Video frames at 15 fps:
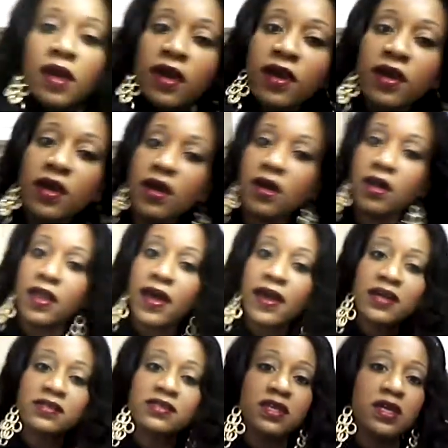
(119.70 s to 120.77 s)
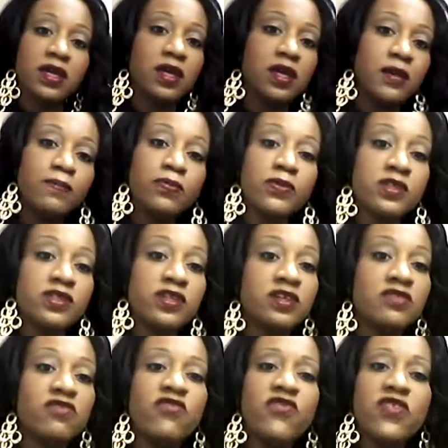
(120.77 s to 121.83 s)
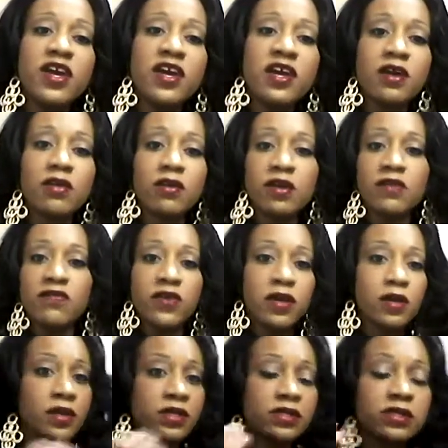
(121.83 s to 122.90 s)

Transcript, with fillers: And like I said, she is very, very